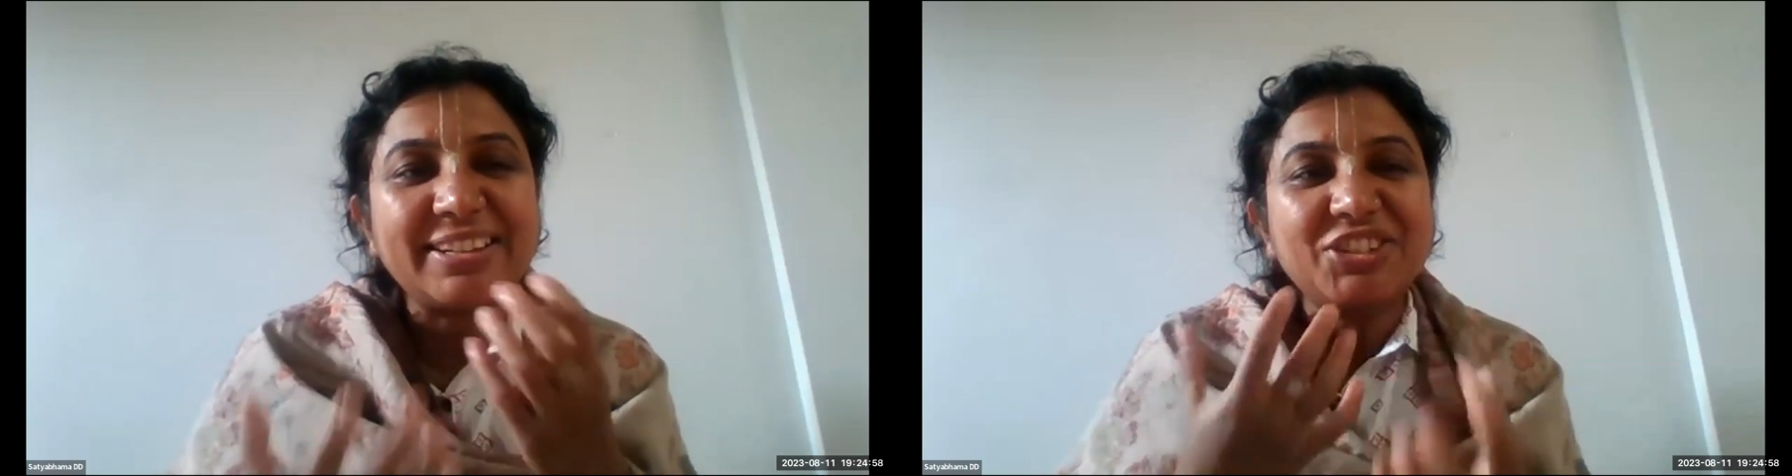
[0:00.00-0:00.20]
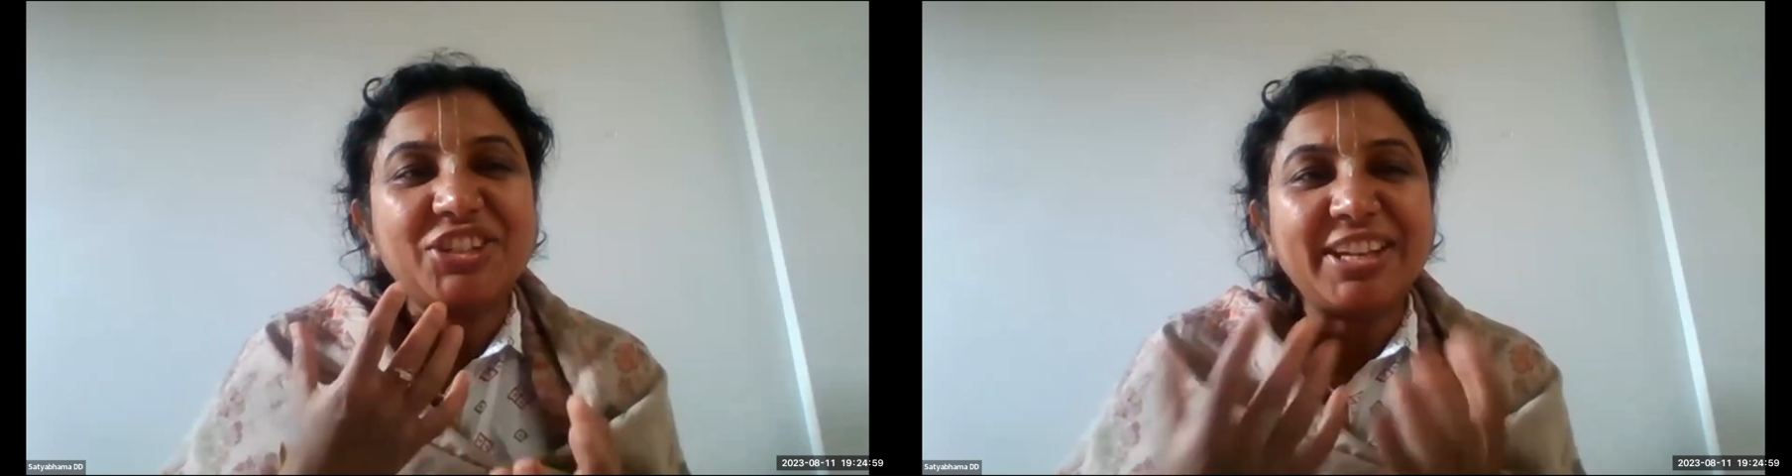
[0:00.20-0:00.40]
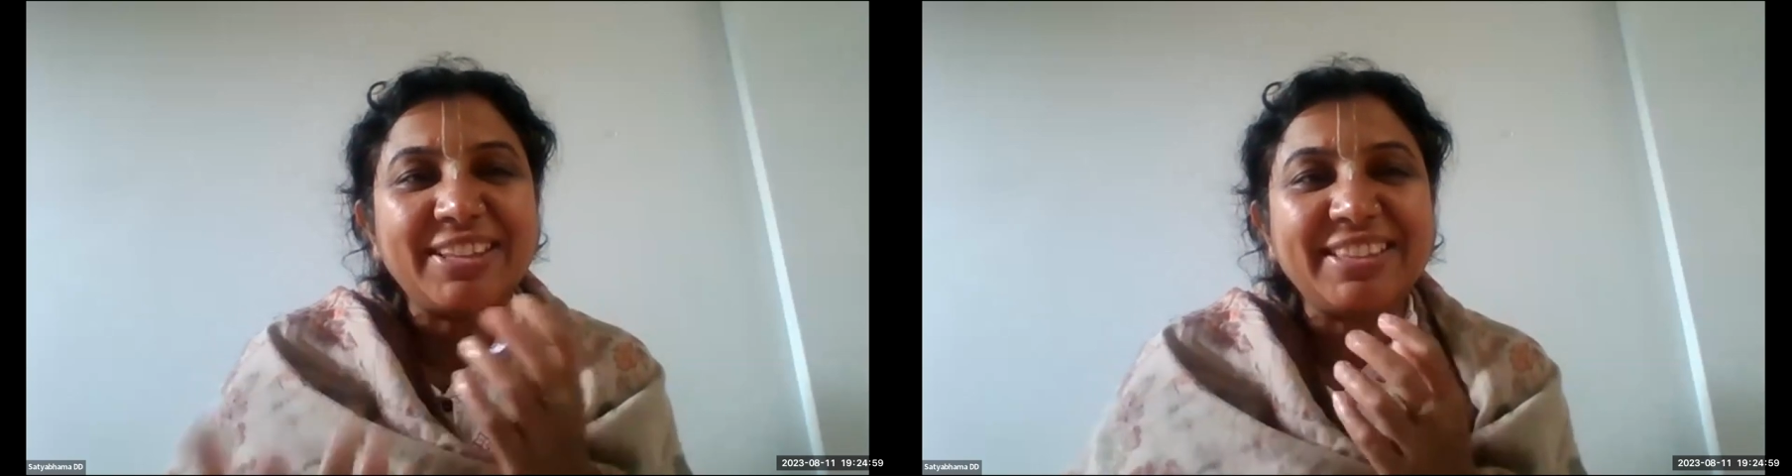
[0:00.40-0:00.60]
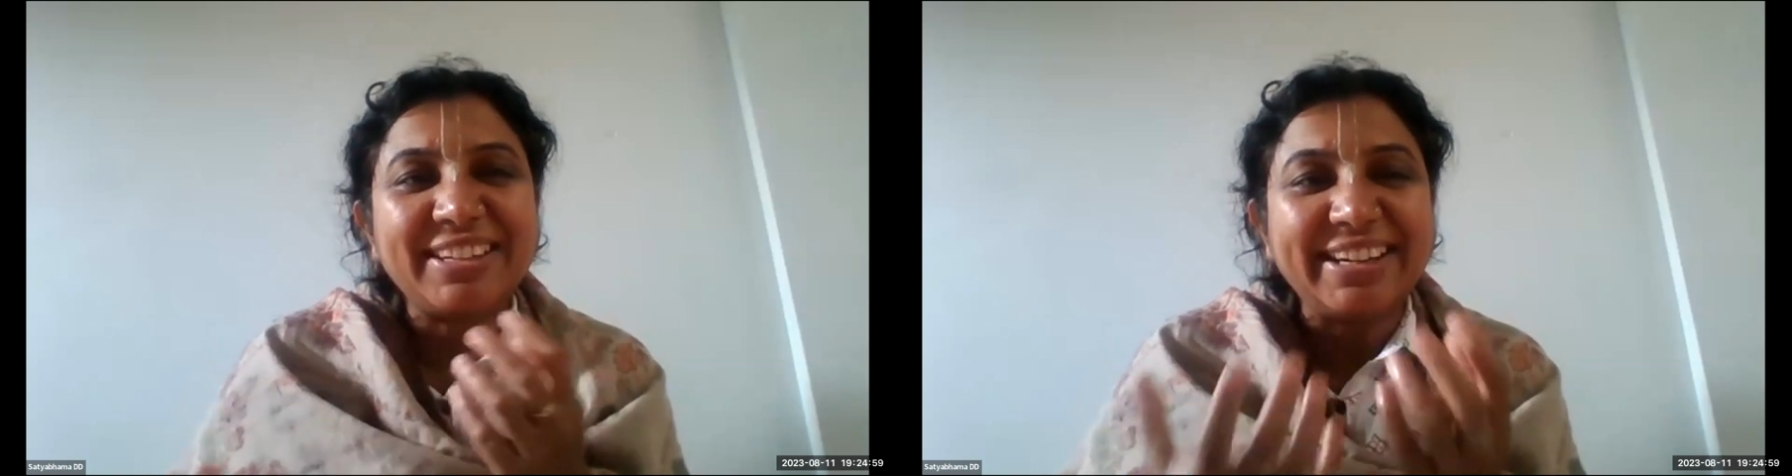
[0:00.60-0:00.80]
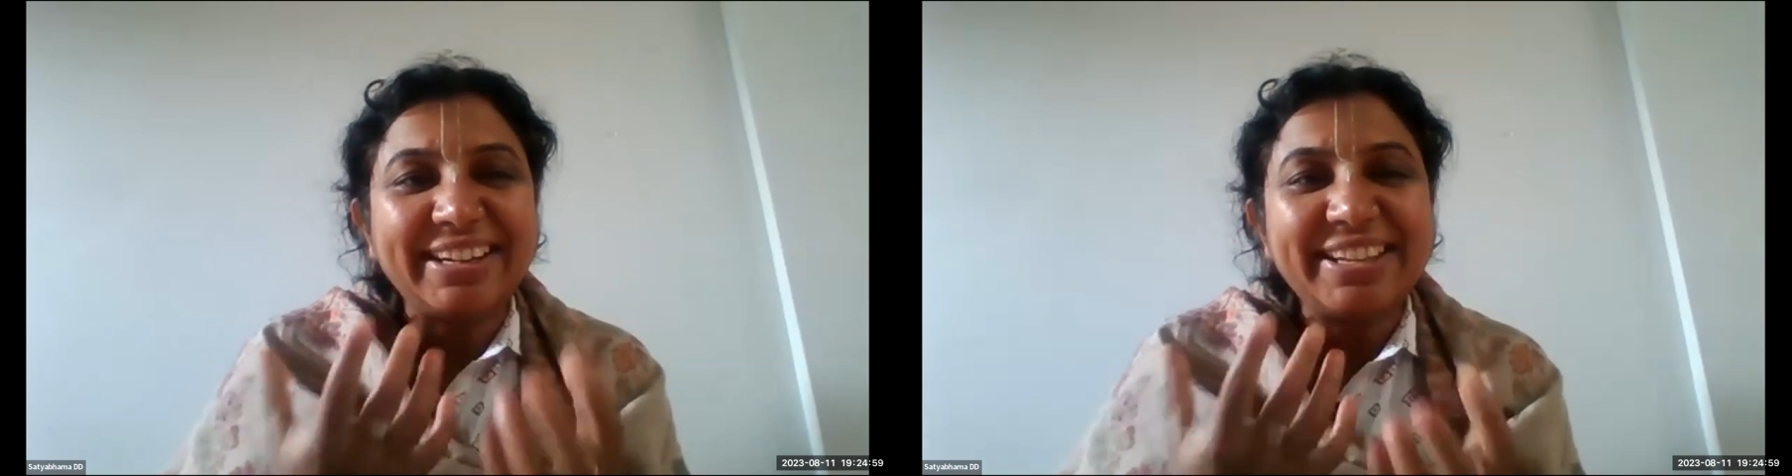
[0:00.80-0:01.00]
that Krishna and
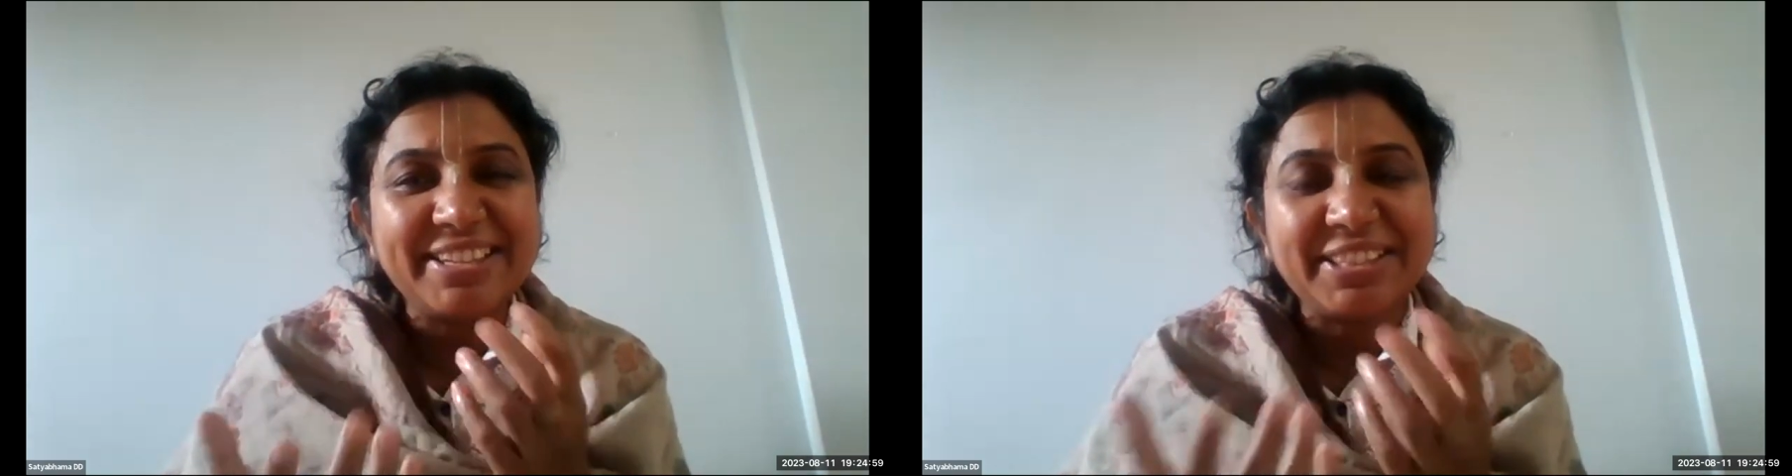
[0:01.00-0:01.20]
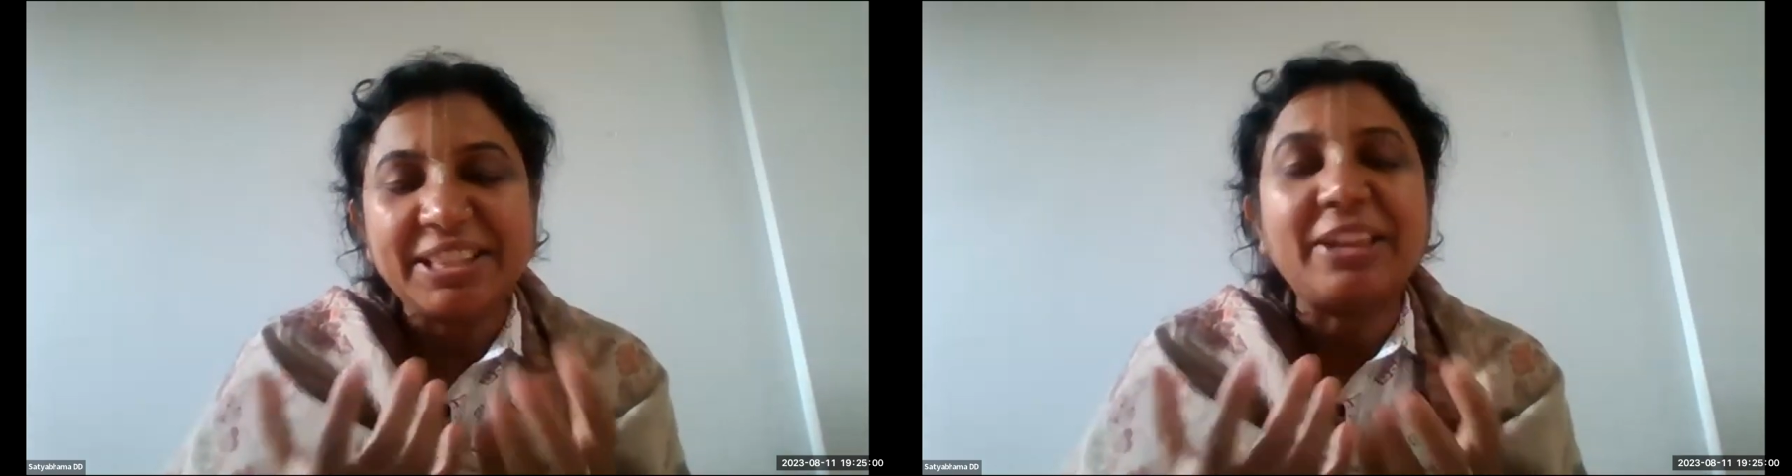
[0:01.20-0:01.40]
the deity is,